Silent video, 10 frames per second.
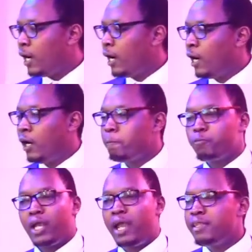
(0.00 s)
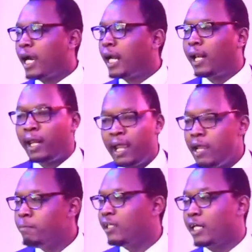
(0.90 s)
uh, either
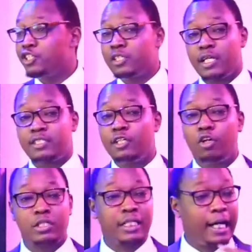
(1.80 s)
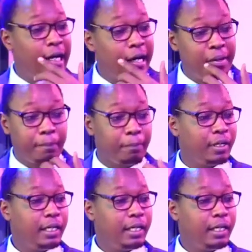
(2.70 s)
claimed that Jesus did not come